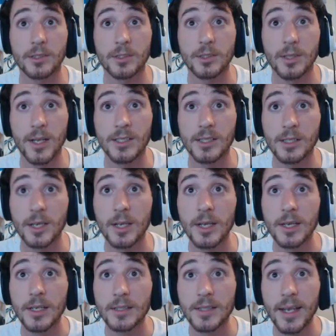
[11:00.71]
So let's
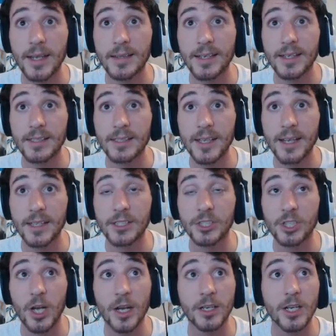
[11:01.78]
take these things.
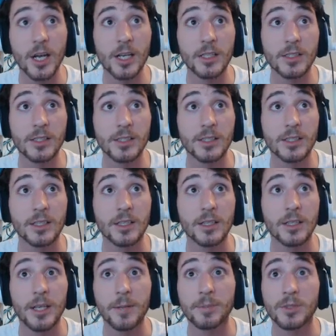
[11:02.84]
Shotguns and
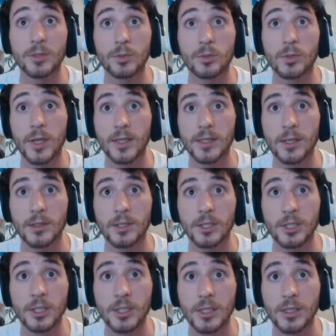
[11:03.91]
clips. Oh, that sounds
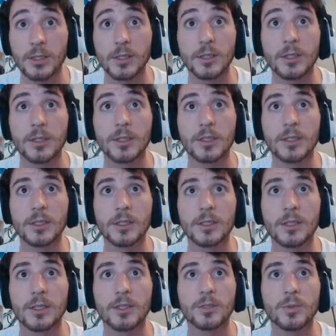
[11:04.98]
good.
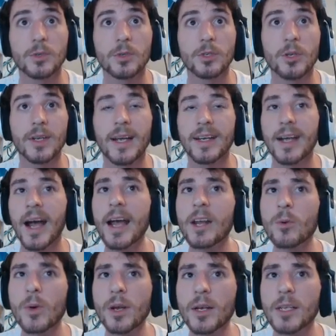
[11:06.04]
Sounds real good. I kind of
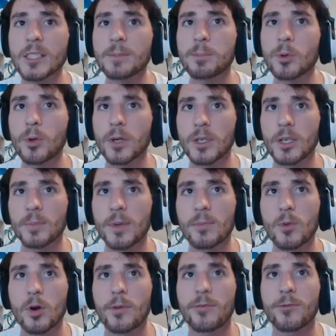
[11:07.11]
want to explore a little bit
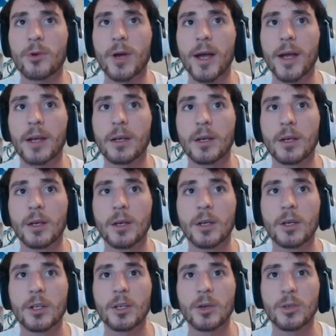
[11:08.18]
more before I
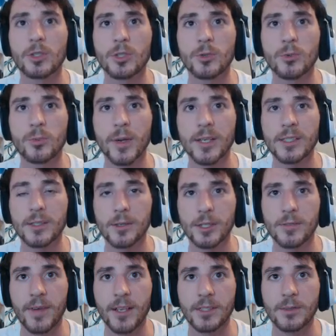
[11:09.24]
go to research
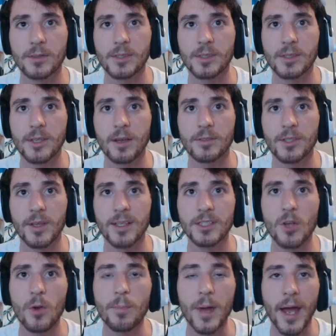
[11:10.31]
vessels and stuff. So let's
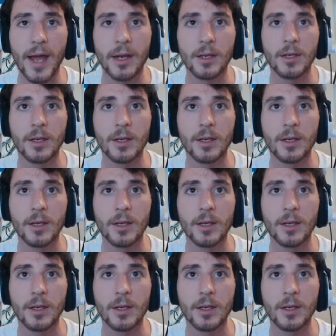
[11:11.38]
go back.